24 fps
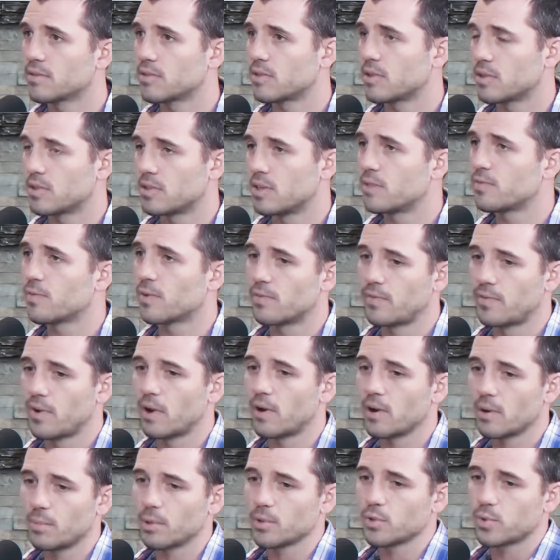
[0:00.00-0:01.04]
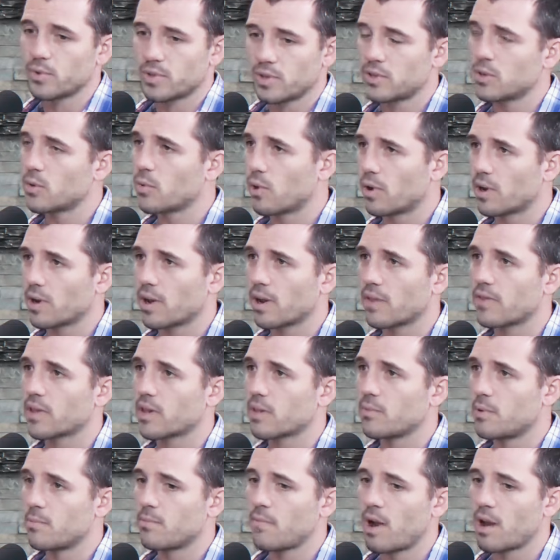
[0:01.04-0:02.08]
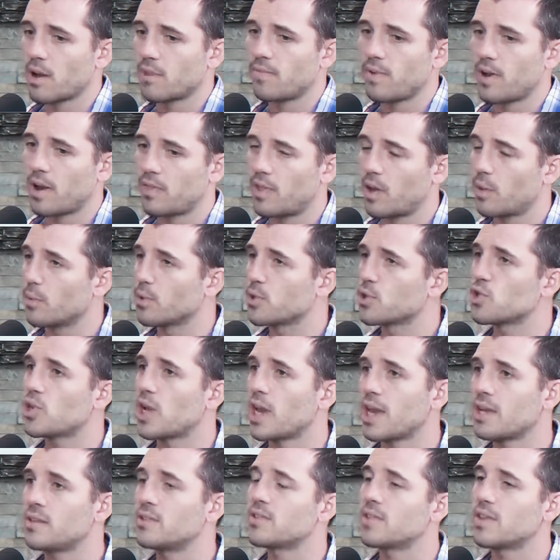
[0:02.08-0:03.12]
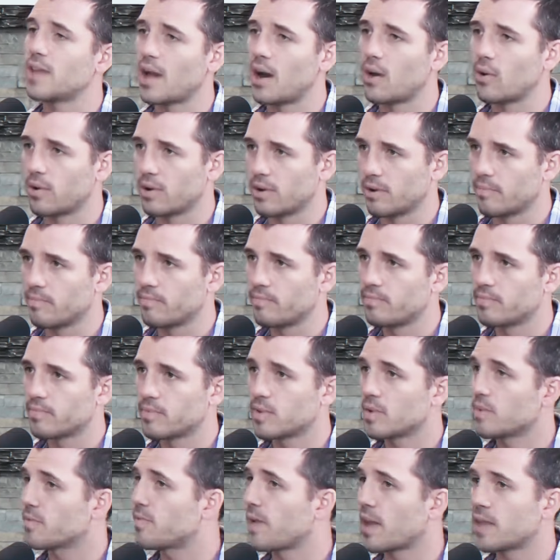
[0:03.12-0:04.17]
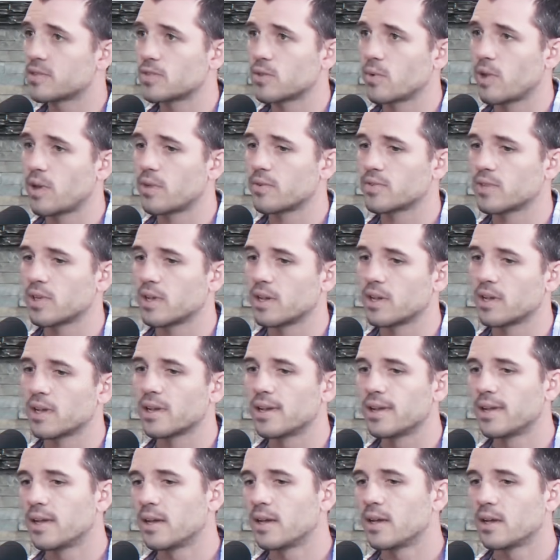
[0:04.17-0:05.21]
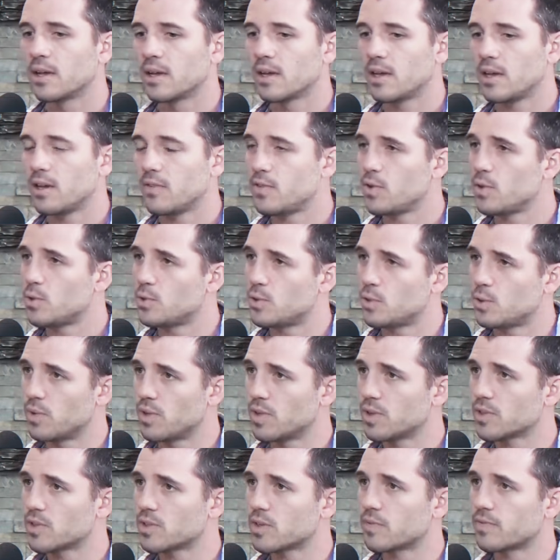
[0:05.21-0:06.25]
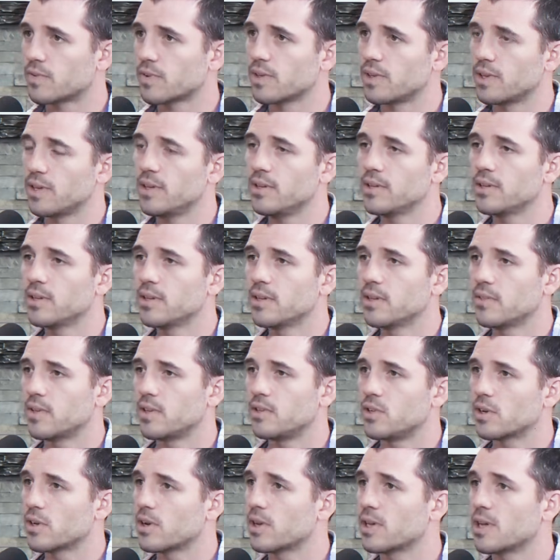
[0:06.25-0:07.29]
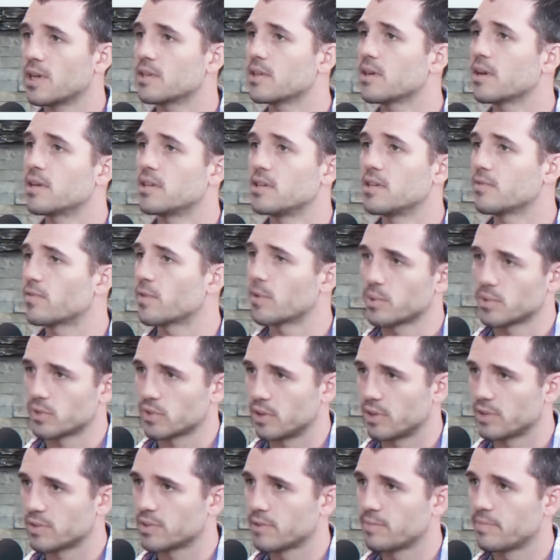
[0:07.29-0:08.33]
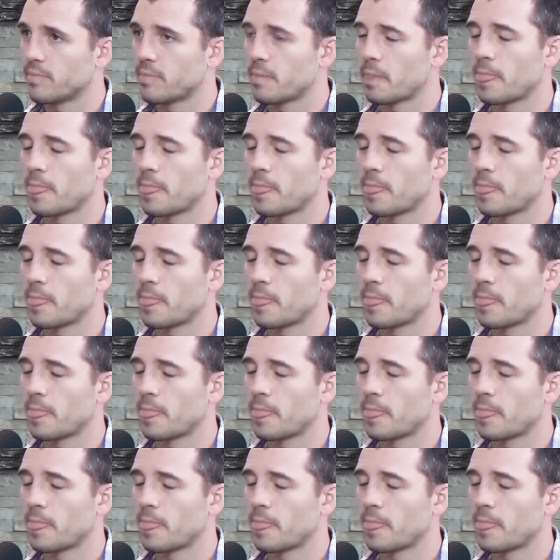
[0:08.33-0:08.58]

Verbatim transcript: the different variables within your workout that can be modified that will change the outcome. A fancy way of saying, if you do this differently, then you're going to get a different result.